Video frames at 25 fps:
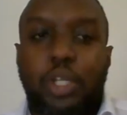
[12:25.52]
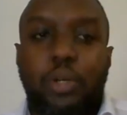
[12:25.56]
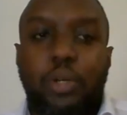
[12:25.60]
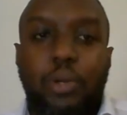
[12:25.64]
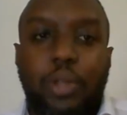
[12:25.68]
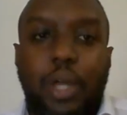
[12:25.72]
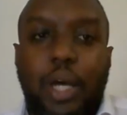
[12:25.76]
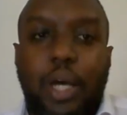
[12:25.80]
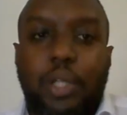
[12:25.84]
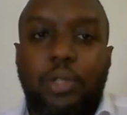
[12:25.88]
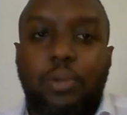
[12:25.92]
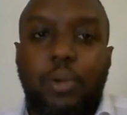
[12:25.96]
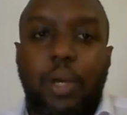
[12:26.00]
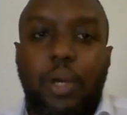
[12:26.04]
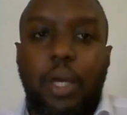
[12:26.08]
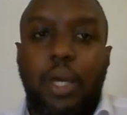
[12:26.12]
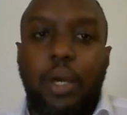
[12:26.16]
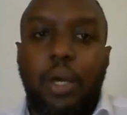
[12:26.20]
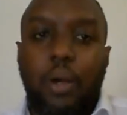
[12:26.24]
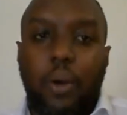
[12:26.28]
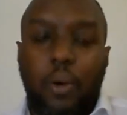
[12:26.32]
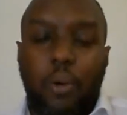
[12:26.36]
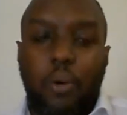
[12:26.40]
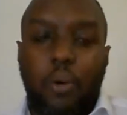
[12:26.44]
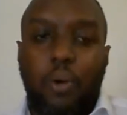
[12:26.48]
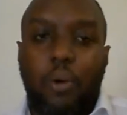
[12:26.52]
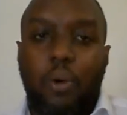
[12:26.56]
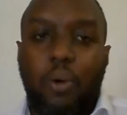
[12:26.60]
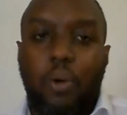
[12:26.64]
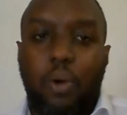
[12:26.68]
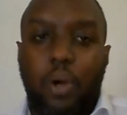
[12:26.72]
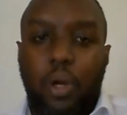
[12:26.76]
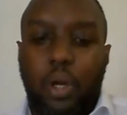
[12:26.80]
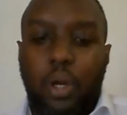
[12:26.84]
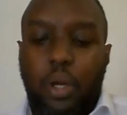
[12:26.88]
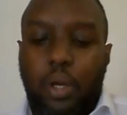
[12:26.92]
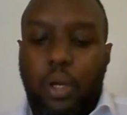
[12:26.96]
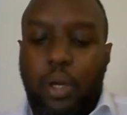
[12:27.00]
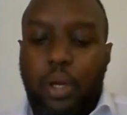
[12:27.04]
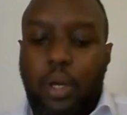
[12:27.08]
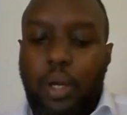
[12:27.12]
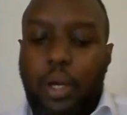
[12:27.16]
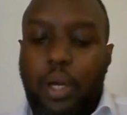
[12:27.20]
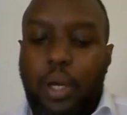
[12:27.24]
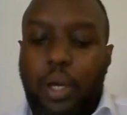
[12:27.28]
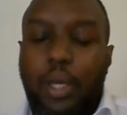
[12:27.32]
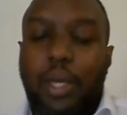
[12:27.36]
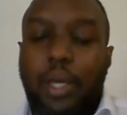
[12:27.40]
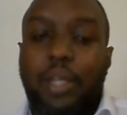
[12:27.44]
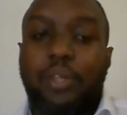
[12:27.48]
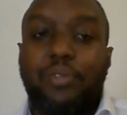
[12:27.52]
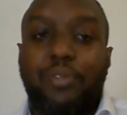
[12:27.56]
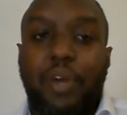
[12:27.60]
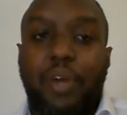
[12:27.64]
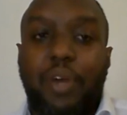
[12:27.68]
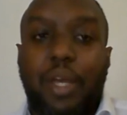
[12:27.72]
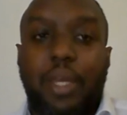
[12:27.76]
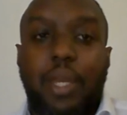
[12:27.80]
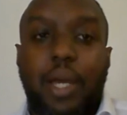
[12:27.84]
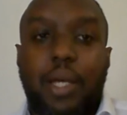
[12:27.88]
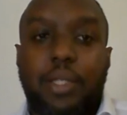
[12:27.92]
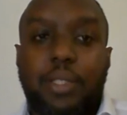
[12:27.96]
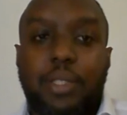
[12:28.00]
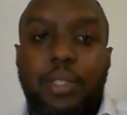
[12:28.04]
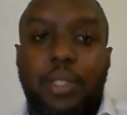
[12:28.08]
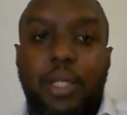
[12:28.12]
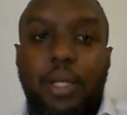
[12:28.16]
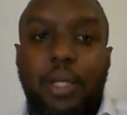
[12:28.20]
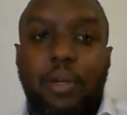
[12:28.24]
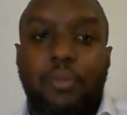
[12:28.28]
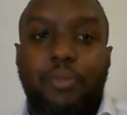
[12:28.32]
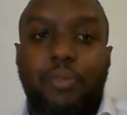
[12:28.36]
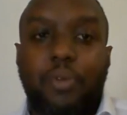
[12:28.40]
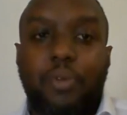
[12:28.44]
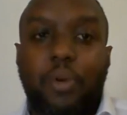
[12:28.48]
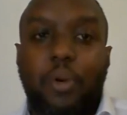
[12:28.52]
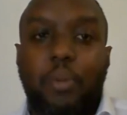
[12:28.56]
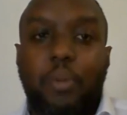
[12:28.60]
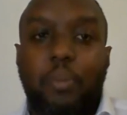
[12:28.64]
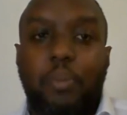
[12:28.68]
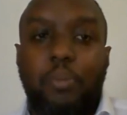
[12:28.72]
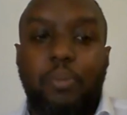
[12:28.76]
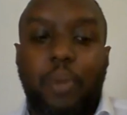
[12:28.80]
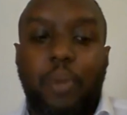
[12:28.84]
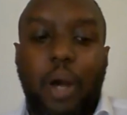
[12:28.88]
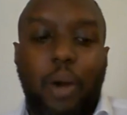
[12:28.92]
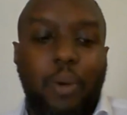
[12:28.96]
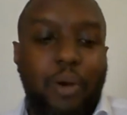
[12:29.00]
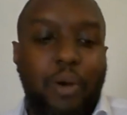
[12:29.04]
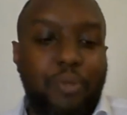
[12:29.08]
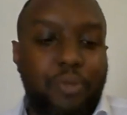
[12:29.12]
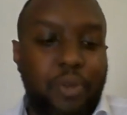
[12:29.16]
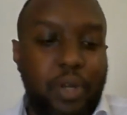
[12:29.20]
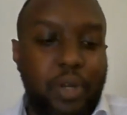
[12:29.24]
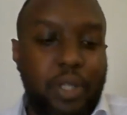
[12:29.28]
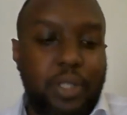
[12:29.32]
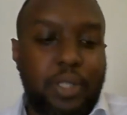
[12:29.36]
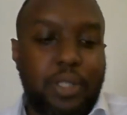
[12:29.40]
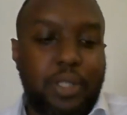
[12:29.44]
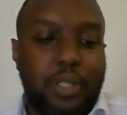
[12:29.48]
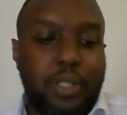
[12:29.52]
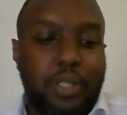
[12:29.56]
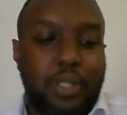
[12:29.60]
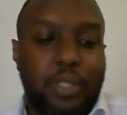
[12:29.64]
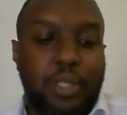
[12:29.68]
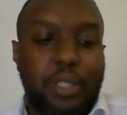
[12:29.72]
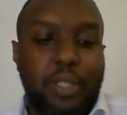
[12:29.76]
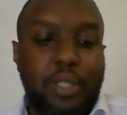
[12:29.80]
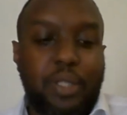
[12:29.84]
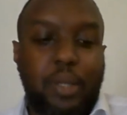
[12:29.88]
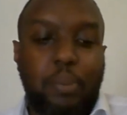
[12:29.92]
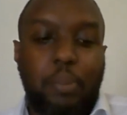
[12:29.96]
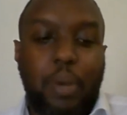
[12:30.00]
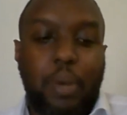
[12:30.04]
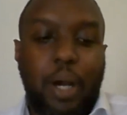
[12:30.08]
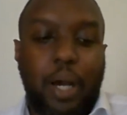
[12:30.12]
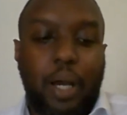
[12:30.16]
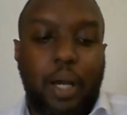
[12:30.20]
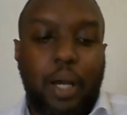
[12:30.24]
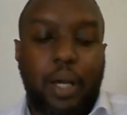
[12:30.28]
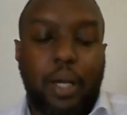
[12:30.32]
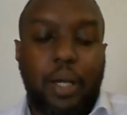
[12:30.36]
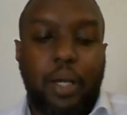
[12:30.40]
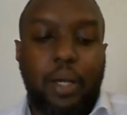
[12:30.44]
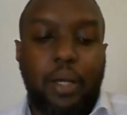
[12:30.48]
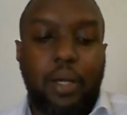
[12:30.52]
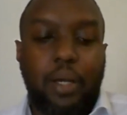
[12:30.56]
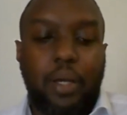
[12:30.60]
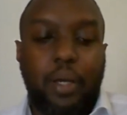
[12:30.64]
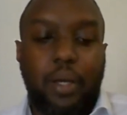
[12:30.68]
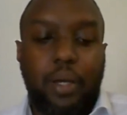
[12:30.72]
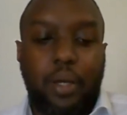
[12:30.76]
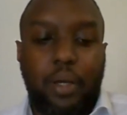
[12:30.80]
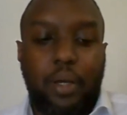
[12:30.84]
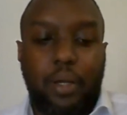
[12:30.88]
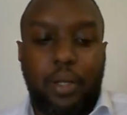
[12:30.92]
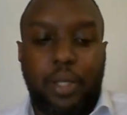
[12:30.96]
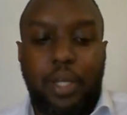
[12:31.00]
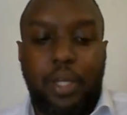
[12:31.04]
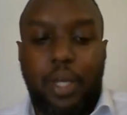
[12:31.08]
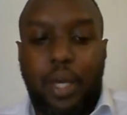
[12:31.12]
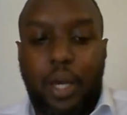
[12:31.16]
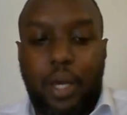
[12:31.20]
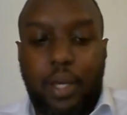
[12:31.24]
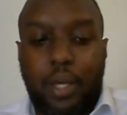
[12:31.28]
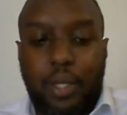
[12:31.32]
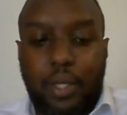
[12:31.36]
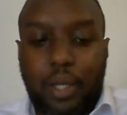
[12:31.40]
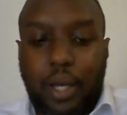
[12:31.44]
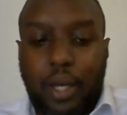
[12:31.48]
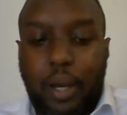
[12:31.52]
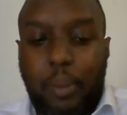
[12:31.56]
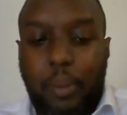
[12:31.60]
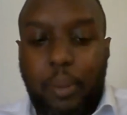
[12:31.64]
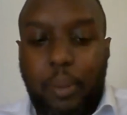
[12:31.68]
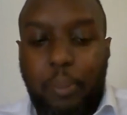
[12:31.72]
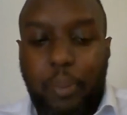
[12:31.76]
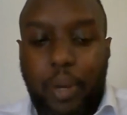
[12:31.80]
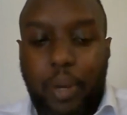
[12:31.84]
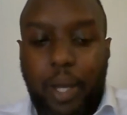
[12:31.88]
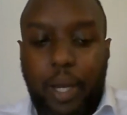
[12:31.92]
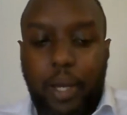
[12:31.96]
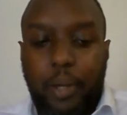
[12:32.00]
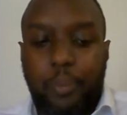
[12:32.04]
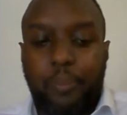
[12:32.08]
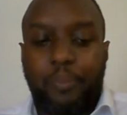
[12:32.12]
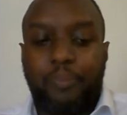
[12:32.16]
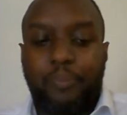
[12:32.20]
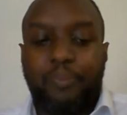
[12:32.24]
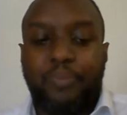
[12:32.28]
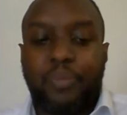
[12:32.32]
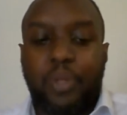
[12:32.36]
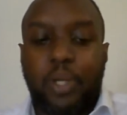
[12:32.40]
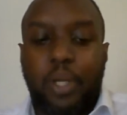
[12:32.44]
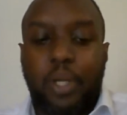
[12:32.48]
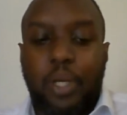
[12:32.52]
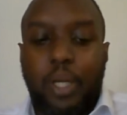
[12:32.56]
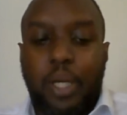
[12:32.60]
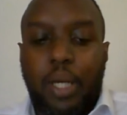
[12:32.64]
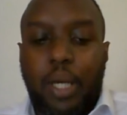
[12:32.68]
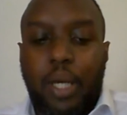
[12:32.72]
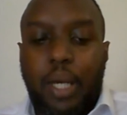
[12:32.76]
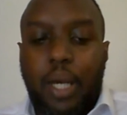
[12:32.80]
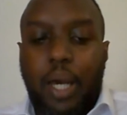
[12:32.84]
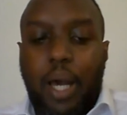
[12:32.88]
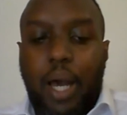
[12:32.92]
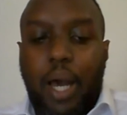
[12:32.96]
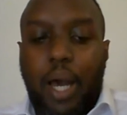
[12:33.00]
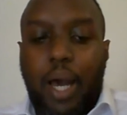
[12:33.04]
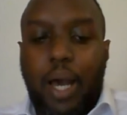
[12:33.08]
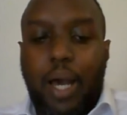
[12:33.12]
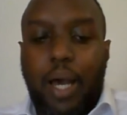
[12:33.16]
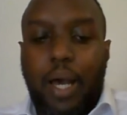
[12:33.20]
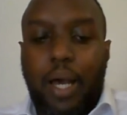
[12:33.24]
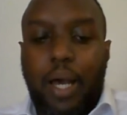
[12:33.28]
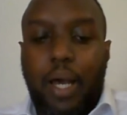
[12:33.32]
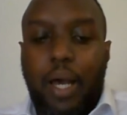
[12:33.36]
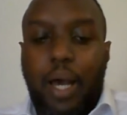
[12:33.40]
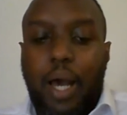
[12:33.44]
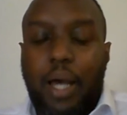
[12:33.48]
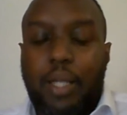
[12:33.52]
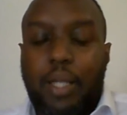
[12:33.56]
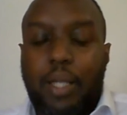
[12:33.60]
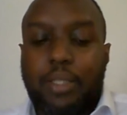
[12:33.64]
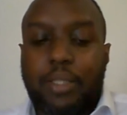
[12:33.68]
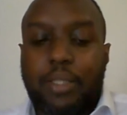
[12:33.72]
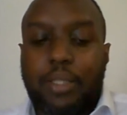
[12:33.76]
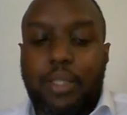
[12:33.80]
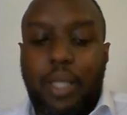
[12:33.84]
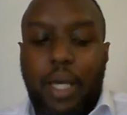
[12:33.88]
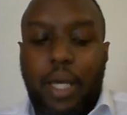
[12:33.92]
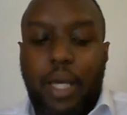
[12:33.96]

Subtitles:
that way or get financing from our friends in the bank here in Kampala. As